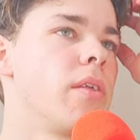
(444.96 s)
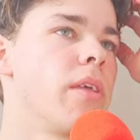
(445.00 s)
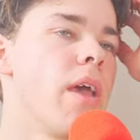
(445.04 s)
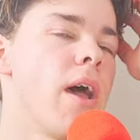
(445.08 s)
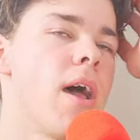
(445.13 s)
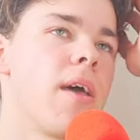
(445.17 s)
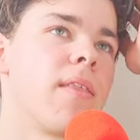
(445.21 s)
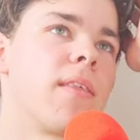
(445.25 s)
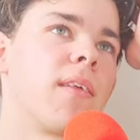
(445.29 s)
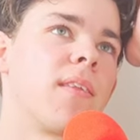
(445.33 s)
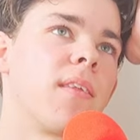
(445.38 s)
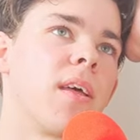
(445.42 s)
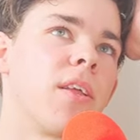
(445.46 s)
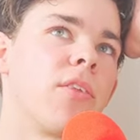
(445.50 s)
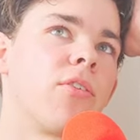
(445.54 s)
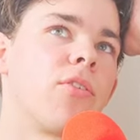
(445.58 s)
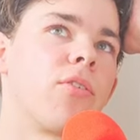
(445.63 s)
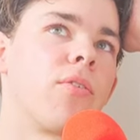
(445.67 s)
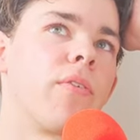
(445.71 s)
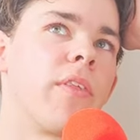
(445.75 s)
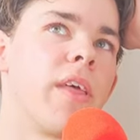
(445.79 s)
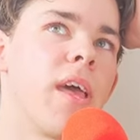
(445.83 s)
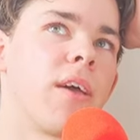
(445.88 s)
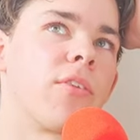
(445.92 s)
Yeah, I think
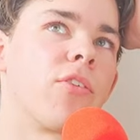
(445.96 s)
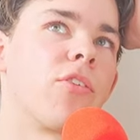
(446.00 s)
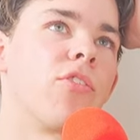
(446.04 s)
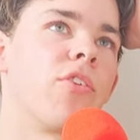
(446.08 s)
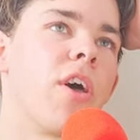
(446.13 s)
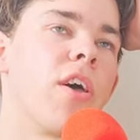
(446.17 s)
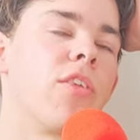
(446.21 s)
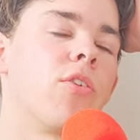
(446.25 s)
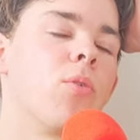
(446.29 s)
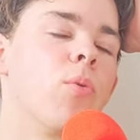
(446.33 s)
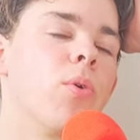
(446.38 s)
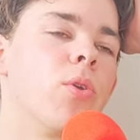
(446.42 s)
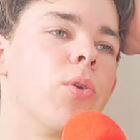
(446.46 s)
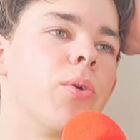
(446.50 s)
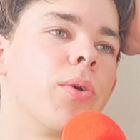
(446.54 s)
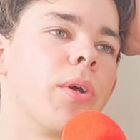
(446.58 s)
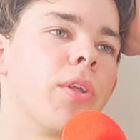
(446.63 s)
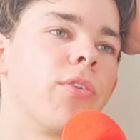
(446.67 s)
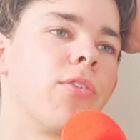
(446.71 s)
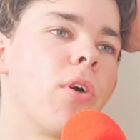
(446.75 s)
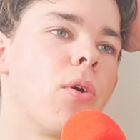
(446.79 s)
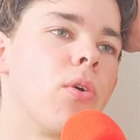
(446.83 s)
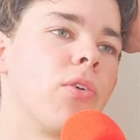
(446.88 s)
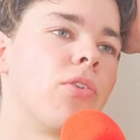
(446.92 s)
that's the exercise that we're doing in
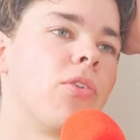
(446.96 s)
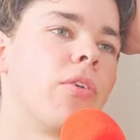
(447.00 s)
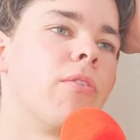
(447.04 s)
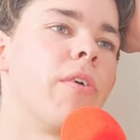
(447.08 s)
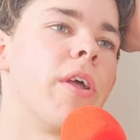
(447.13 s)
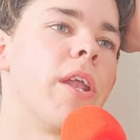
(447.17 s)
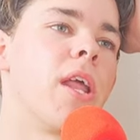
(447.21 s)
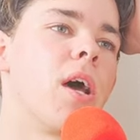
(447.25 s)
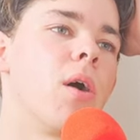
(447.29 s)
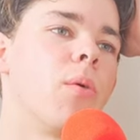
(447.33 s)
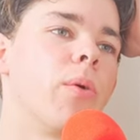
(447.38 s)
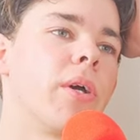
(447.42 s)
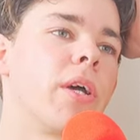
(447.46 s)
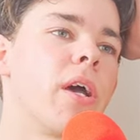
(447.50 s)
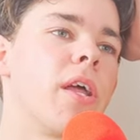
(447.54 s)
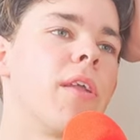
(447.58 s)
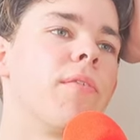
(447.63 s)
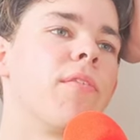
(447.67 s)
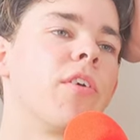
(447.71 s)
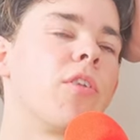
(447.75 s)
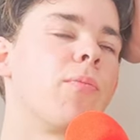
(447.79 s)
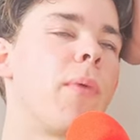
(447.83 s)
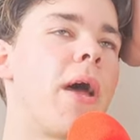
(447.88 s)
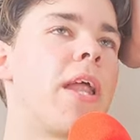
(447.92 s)
Solacene right now. We're kind
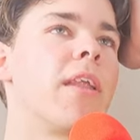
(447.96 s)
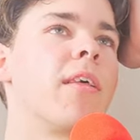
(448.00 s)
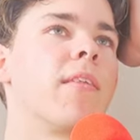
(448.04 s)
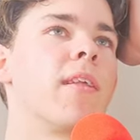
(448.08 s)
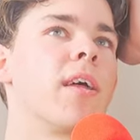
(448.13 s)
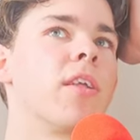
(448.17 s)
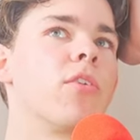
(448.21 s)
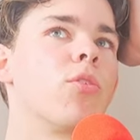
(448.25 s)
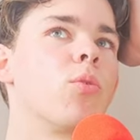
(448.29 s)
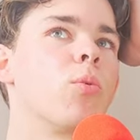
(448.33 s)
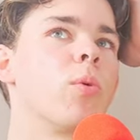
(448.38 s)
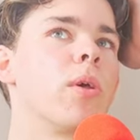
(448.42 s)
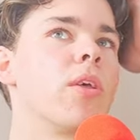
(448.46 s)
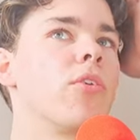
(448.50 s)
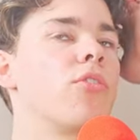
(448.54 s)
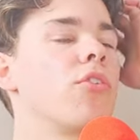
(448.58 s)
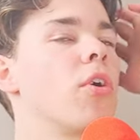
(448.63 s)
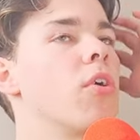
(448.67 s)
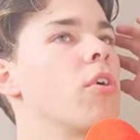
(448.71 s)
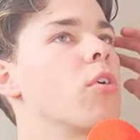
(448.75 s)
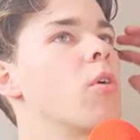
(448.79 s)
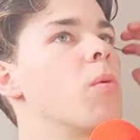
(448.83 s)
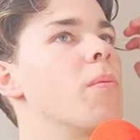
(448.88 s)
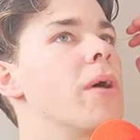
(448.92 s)
of expanding that to a
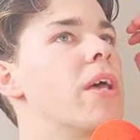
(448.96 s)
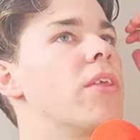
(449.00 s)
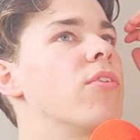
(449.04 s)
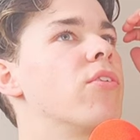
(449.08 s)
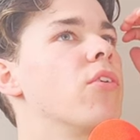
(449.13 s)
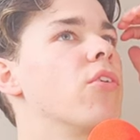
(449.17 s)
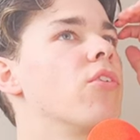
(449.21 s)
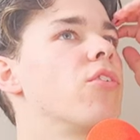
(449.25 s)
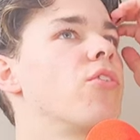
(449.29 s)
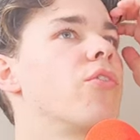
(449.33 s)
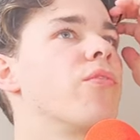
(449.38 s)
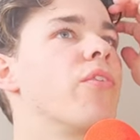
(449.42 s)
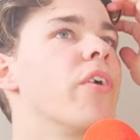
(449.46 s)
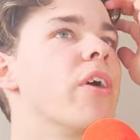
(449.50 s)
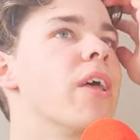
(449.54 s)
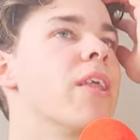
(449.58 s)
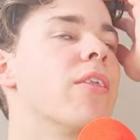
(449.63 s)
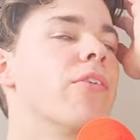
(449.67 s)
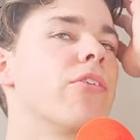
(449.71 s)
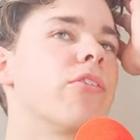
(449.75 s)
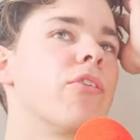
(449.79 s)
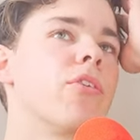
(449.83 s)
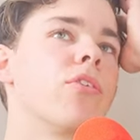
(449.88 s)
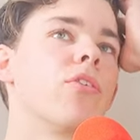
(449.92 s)
historical basis. For
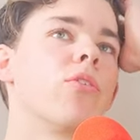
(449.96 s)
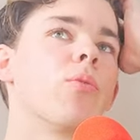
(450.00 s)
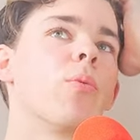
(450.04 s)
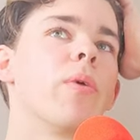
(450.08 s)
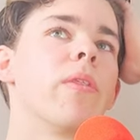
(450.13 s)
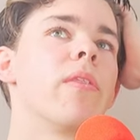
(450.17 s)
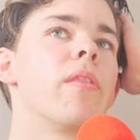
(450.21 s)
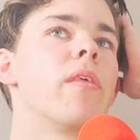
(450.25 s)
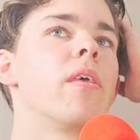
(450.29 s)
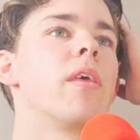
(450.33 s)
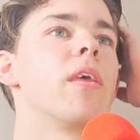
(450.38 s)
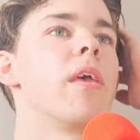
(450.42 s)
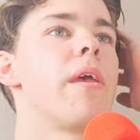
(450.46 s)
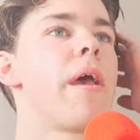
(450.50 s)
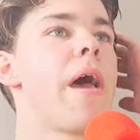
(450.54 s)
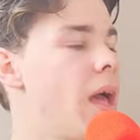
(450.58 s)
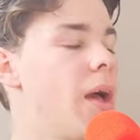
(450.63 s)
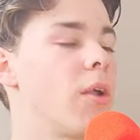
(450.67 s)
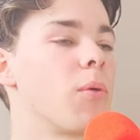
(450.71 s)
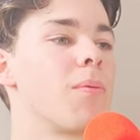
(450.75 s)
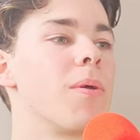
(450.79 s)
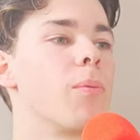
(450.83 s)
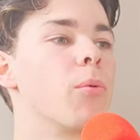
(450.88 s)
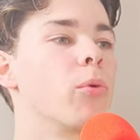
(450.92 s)
instance, with the
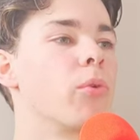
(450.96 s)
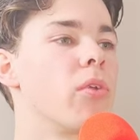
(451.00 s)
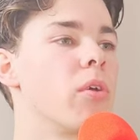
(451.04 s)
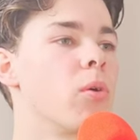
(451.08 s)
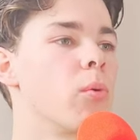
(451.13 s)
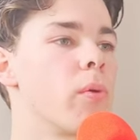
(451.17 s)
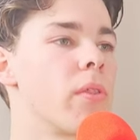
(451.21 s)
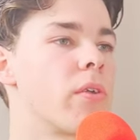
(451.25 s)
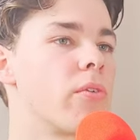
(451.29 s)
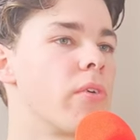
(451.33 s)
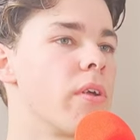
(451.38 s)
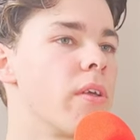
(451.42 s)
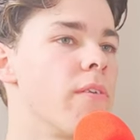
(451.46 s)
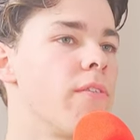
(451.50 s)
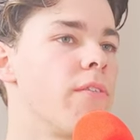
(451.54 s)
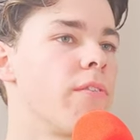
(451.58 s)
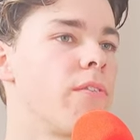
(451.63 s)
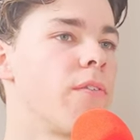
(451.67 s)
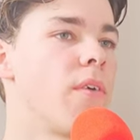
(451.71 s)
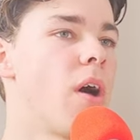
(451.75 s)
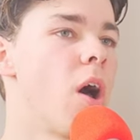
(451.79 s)
how do people deal with grief?